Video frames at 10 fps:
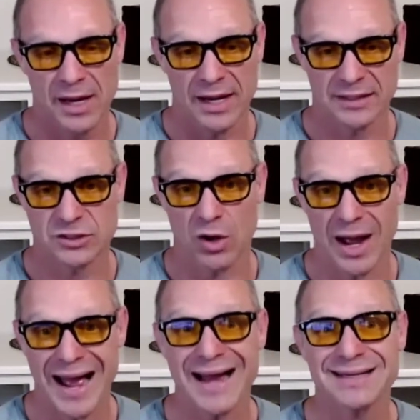And
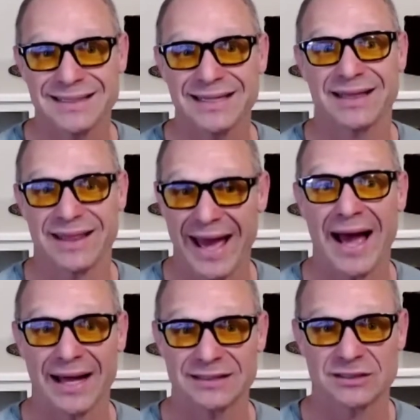so I did
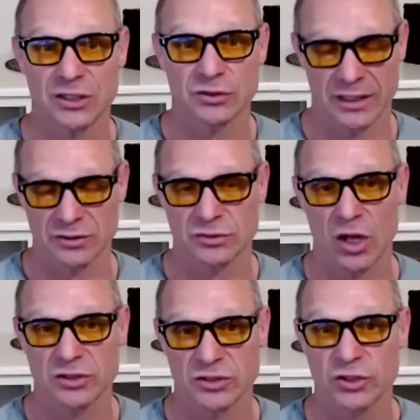that. So it was
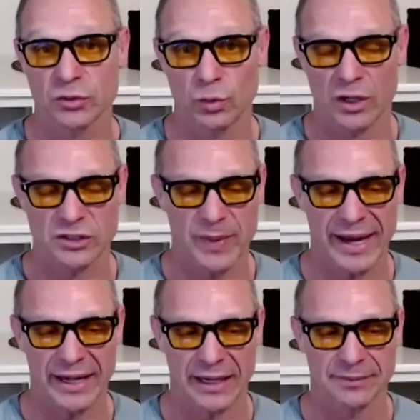called Student Works
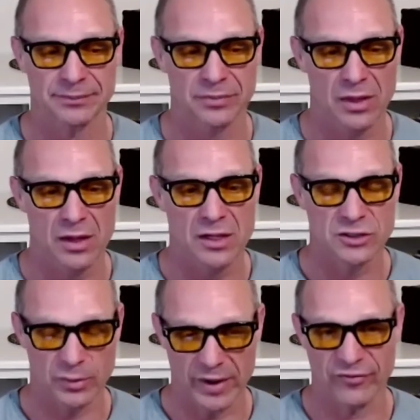Painting.
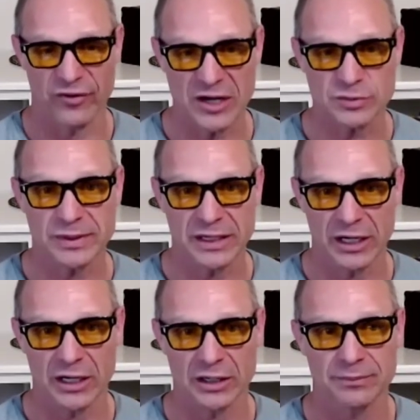So my freshman
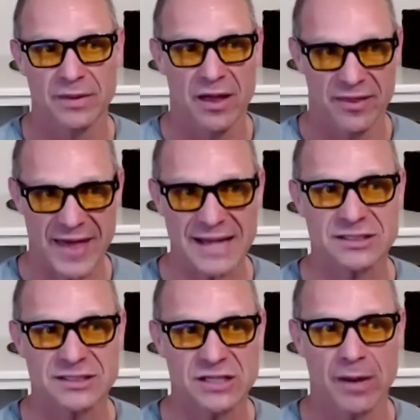year,
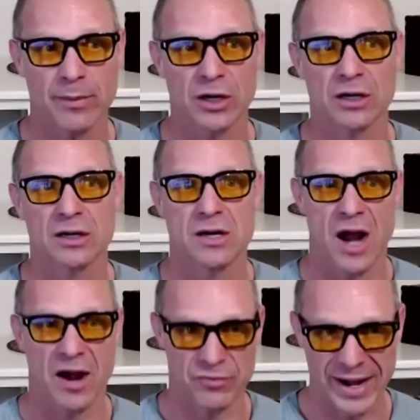that summer,
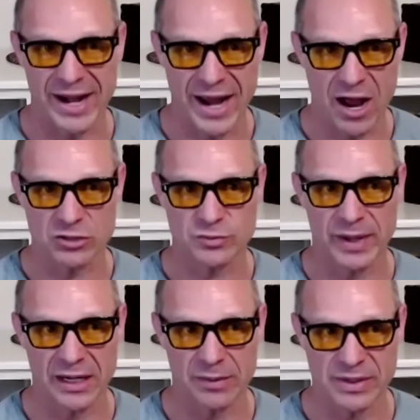I ran a house
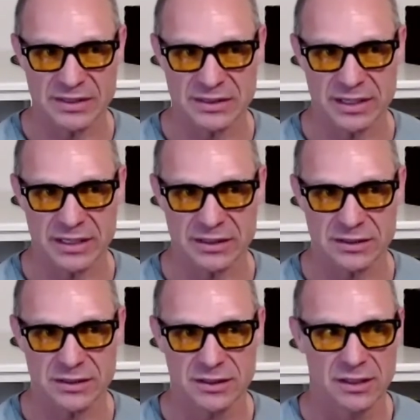painting
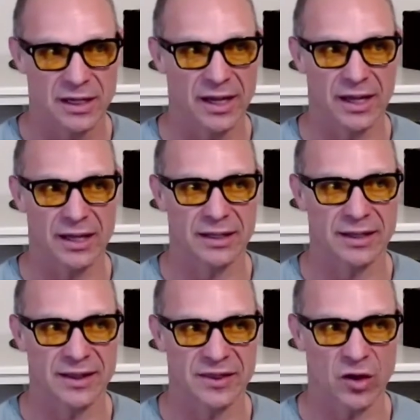business, and
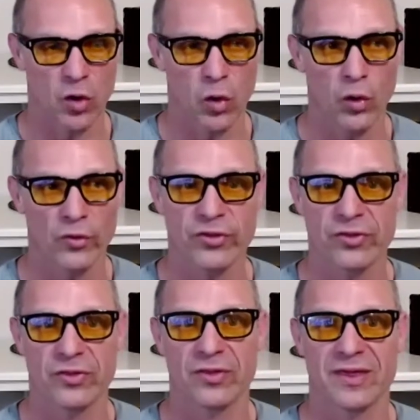the whole
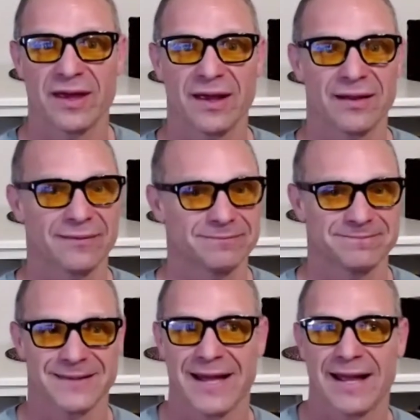the
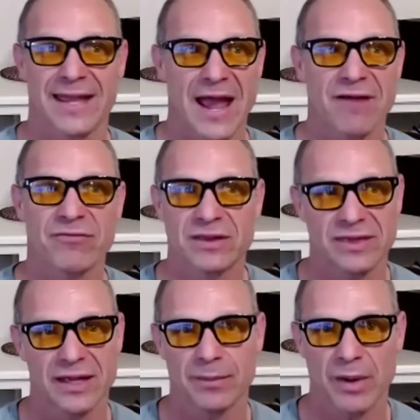like
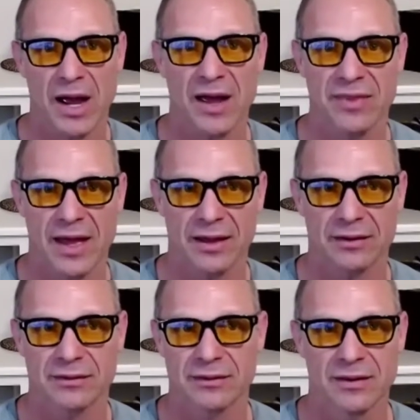everything behind that
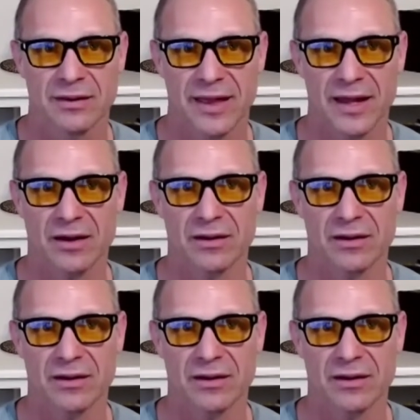that